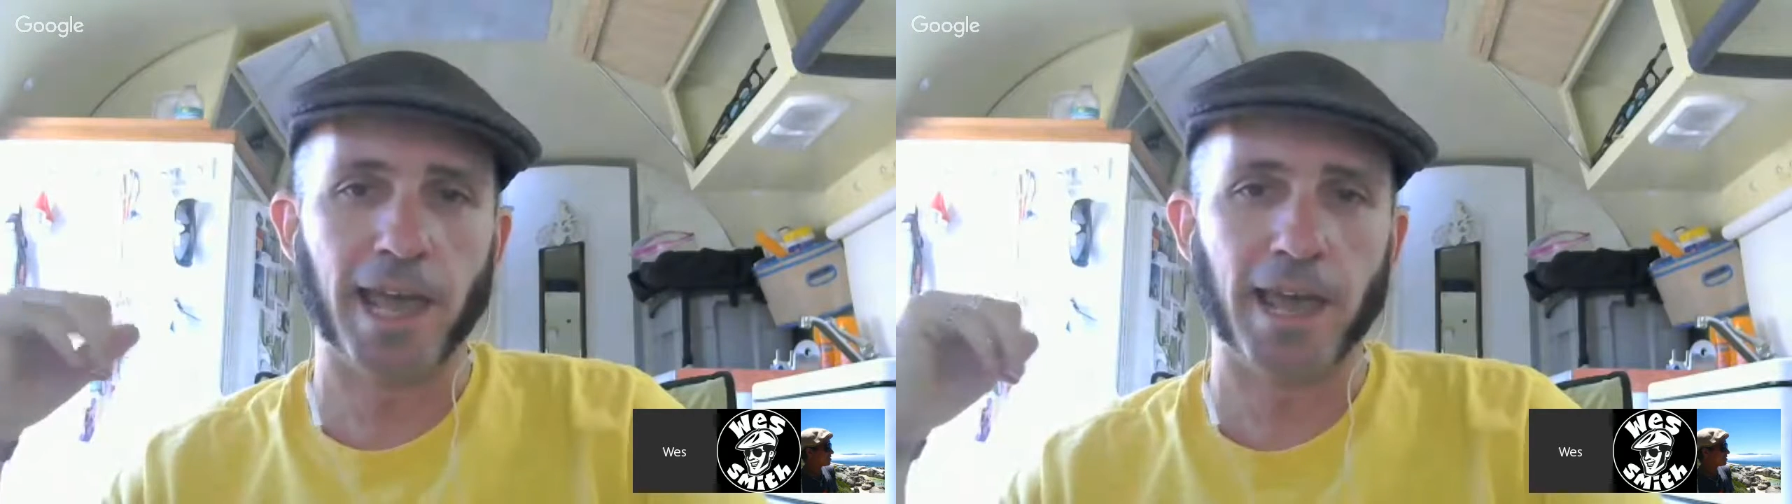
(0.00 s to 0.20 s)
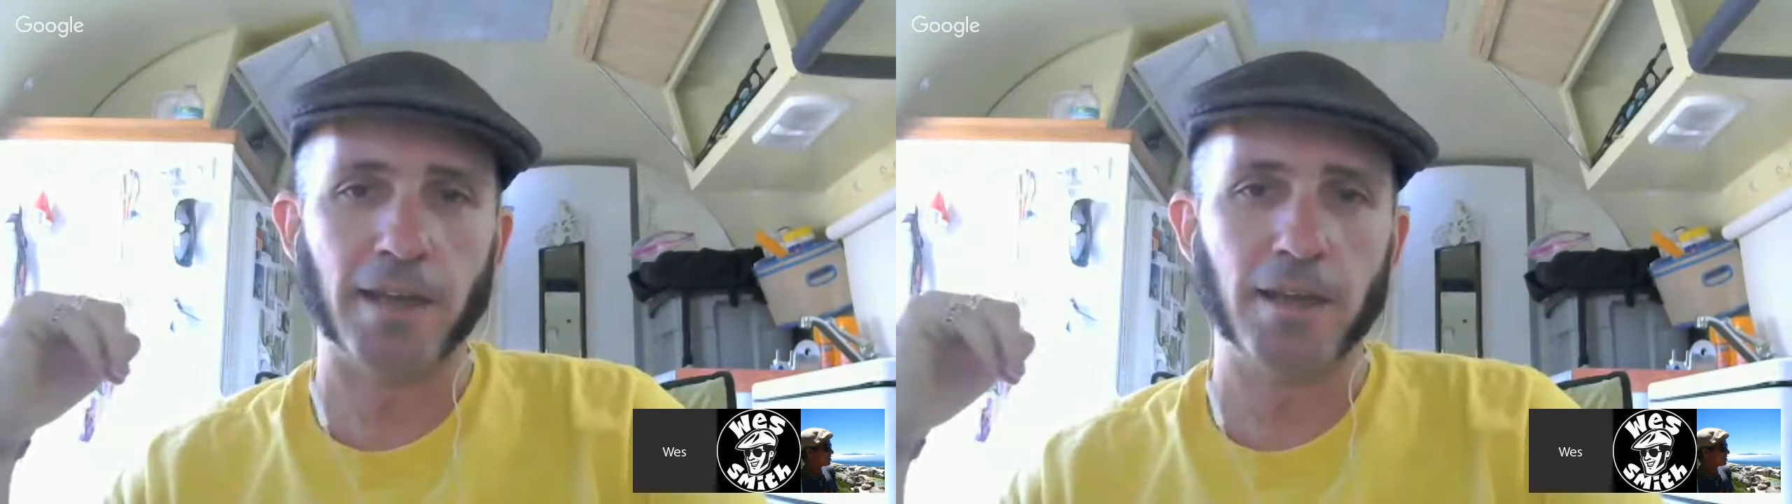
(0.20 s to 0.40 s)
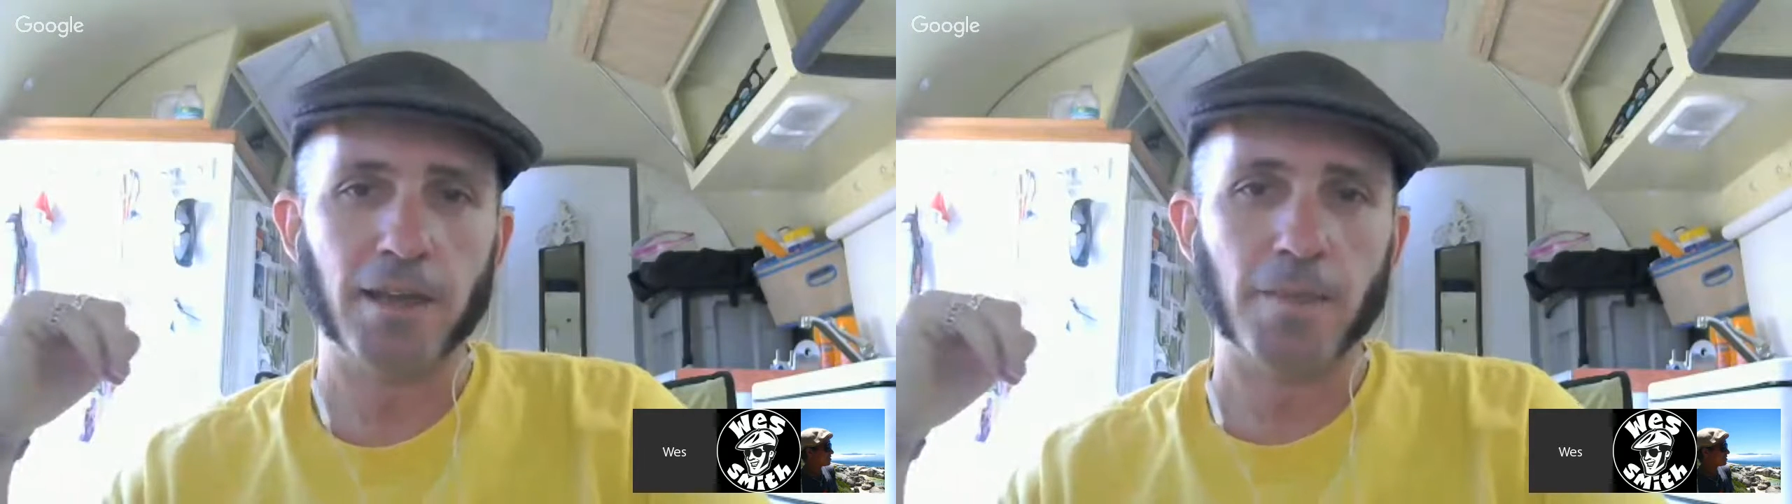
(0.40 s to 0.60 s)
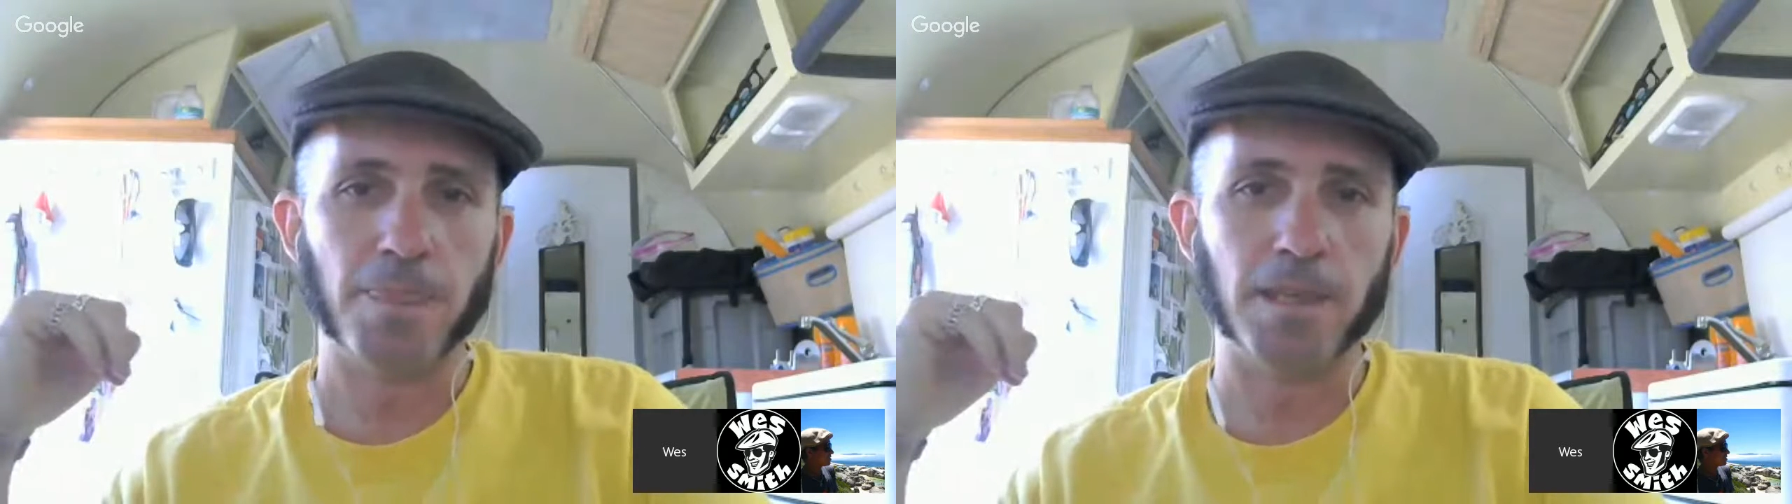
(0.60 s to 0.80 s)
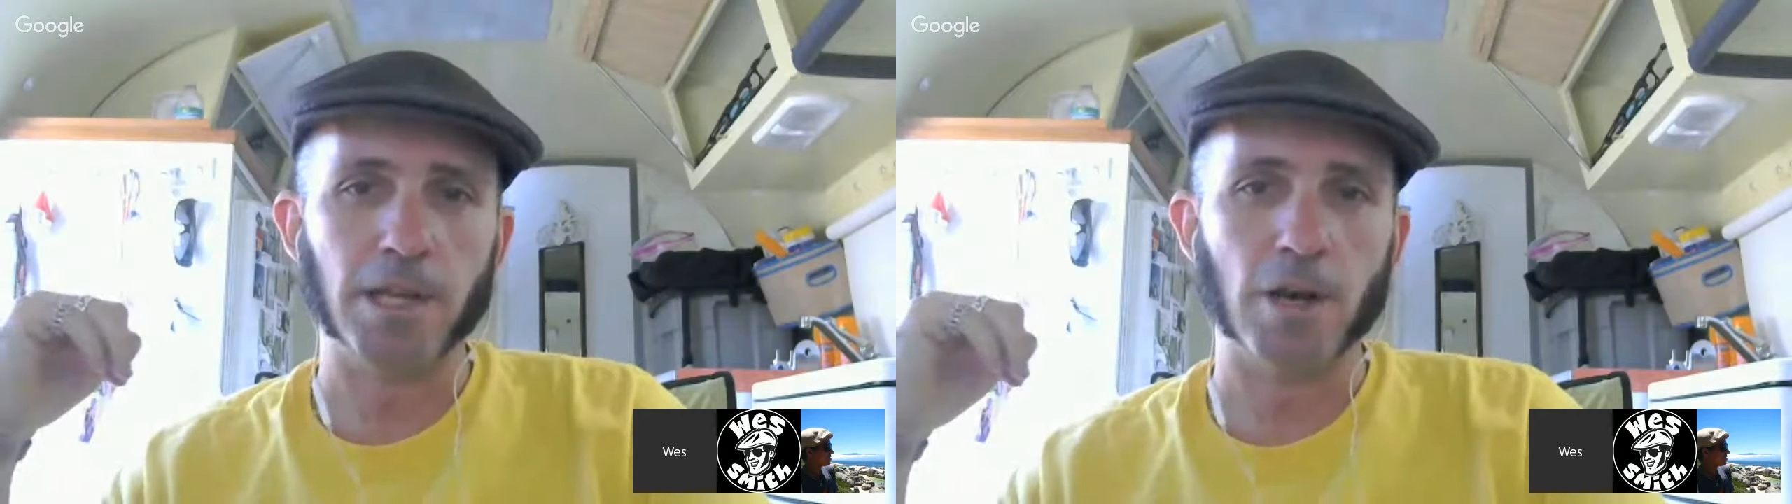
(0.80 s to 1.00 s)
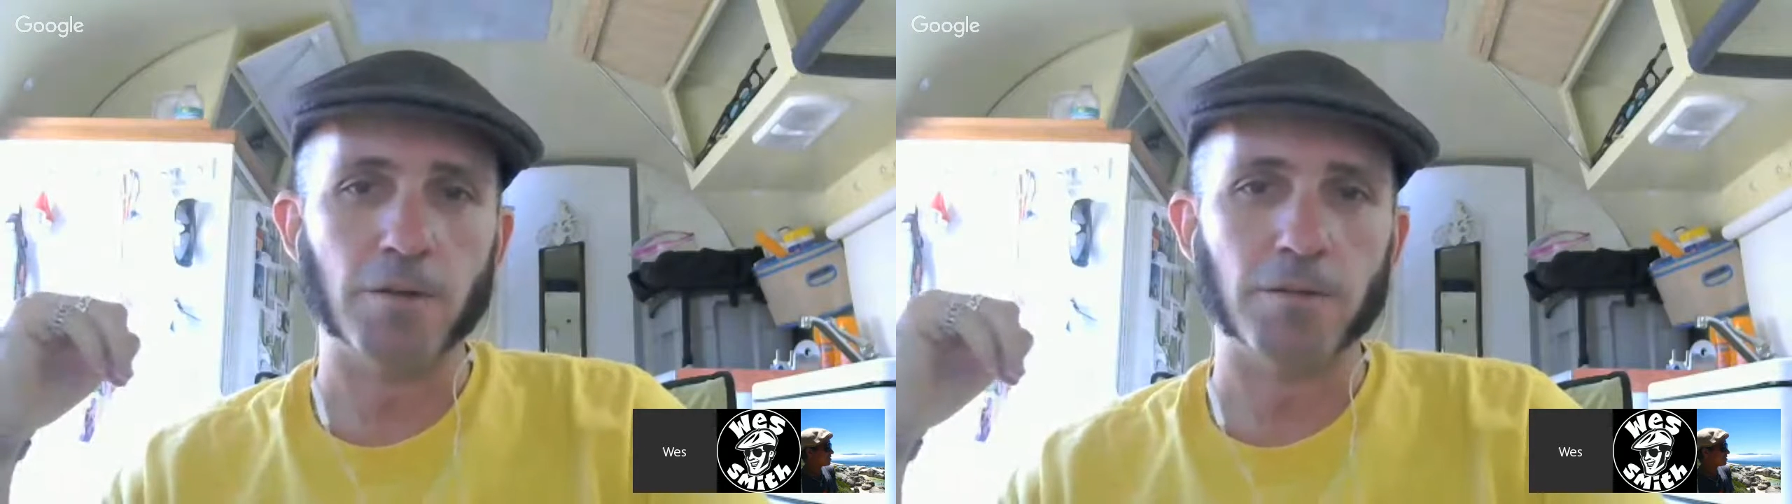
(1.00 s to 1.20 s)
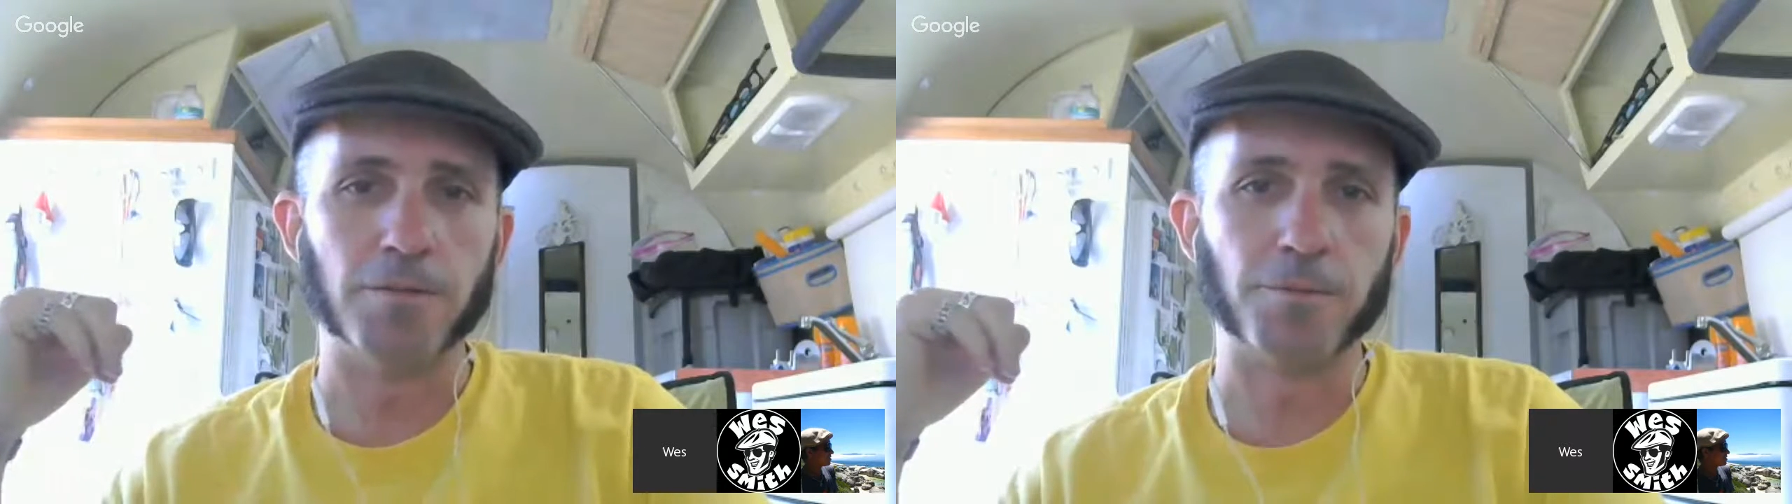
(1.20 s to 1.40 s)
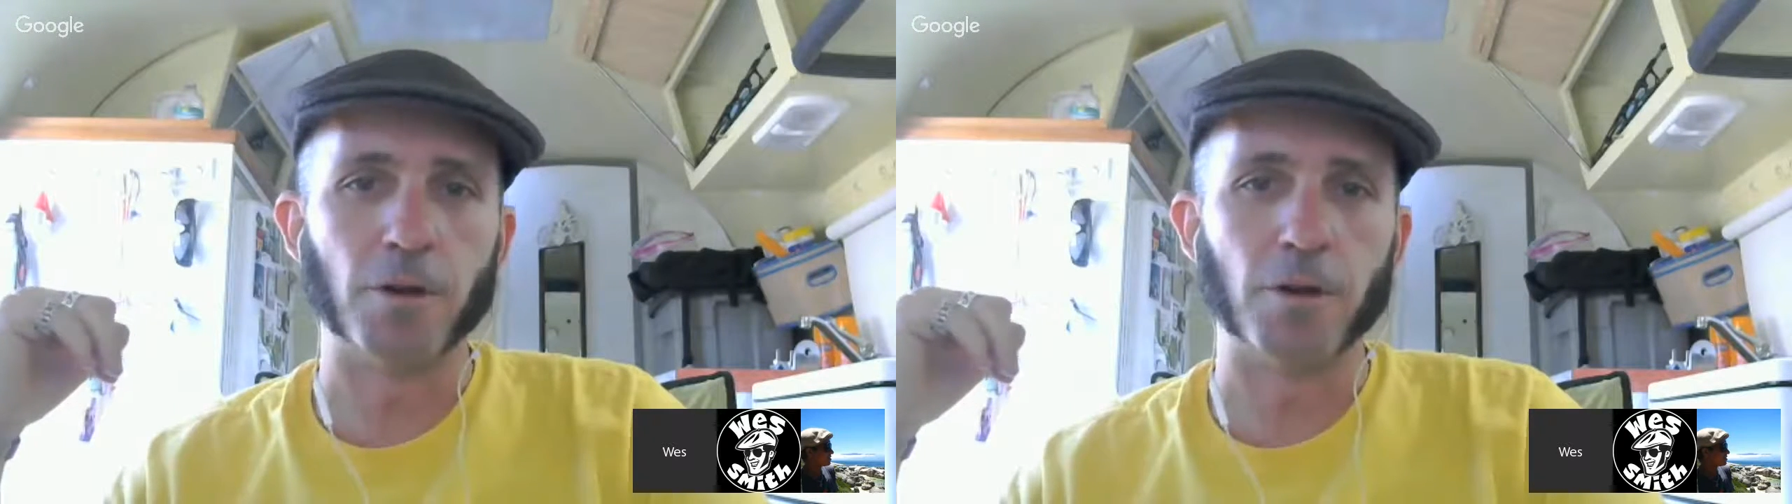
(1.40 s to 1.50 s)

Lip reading: and you know,